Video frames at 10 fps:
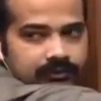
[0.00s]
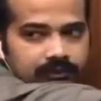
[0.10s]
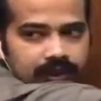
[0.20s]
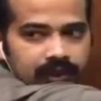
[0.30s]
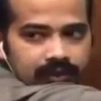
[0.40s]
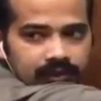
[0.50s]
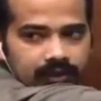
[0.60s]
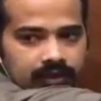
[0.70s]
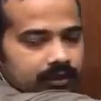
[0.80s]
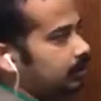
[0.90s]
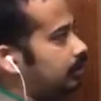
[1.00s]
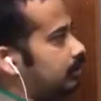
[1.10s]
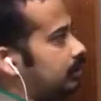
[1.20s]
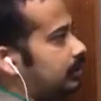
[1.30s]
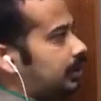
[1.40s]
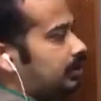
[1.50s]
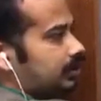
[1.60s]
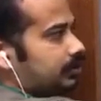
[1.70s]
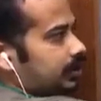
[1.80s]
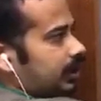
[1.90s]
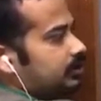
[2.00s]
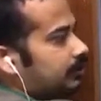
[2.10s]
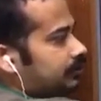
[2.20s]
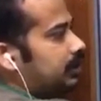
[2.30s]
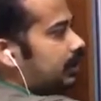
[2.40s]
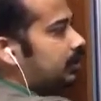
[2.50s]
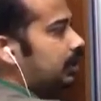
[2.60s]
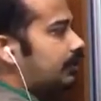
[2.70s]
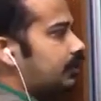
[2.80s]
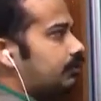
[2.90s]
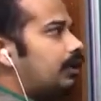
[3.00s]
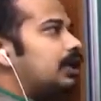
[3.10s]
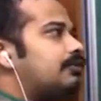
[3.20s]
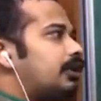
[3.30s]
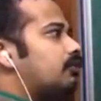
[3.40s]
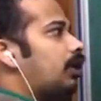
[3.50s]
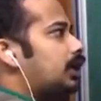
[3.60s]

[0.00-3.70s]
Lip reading: okay, here states of the electron have got well-defined y